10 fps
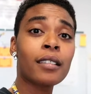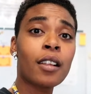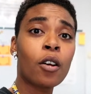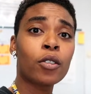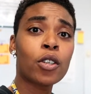us
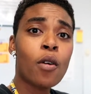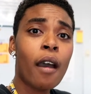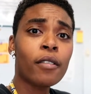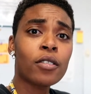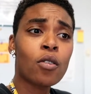know, do you
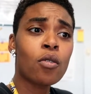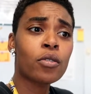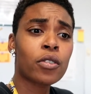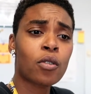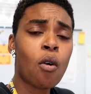have a school
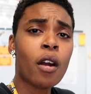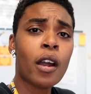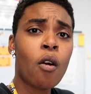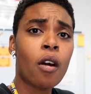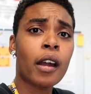
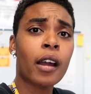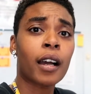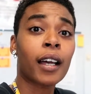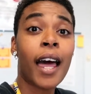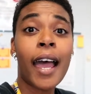store or a
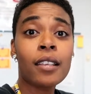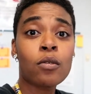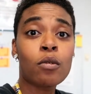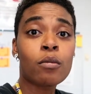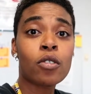
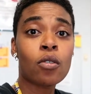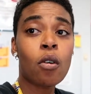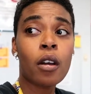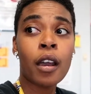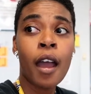classroom
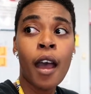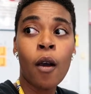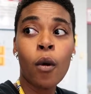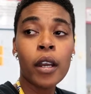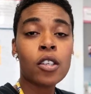store?
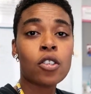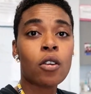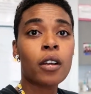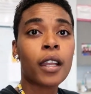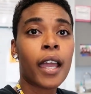What is
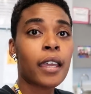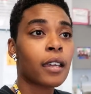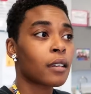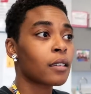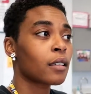your
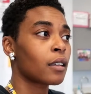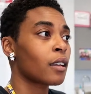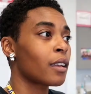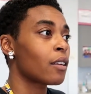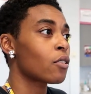
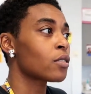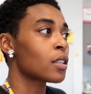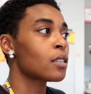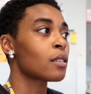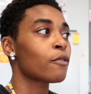
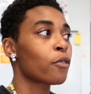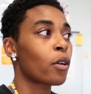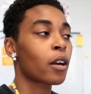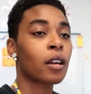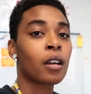system
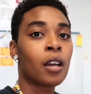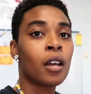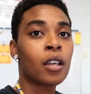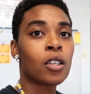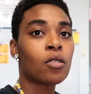for
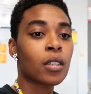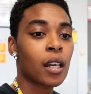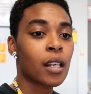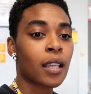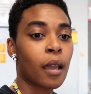using
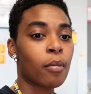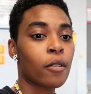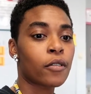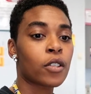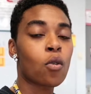any type
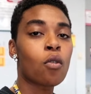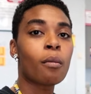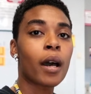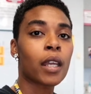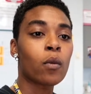of school
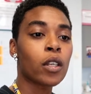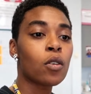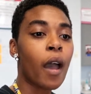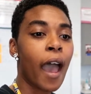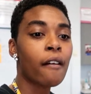money? We
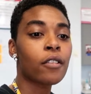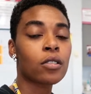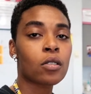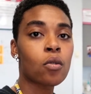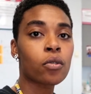do have a
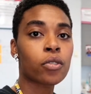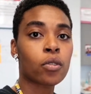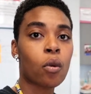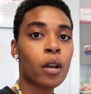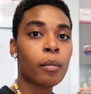school
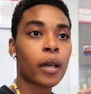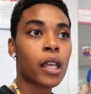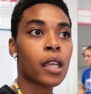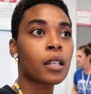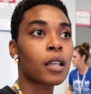store, but
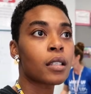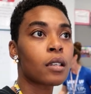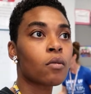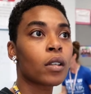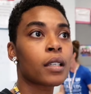it
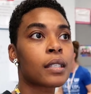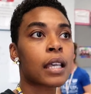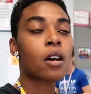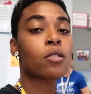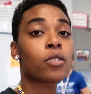doesn't really
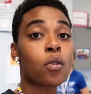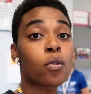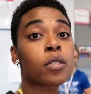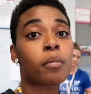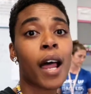sell
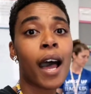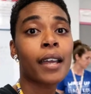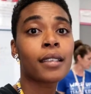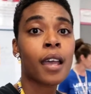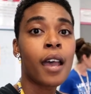school
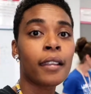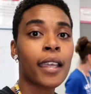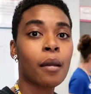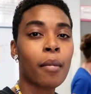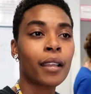supplies.
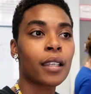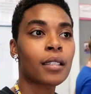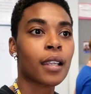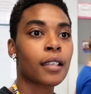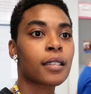They can buy
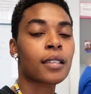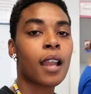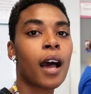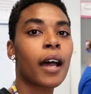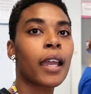things like
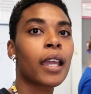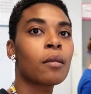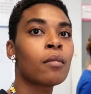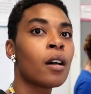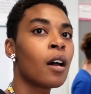
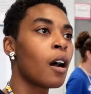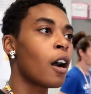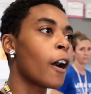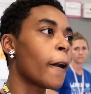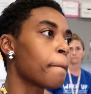slime.
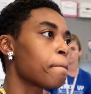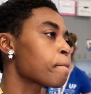I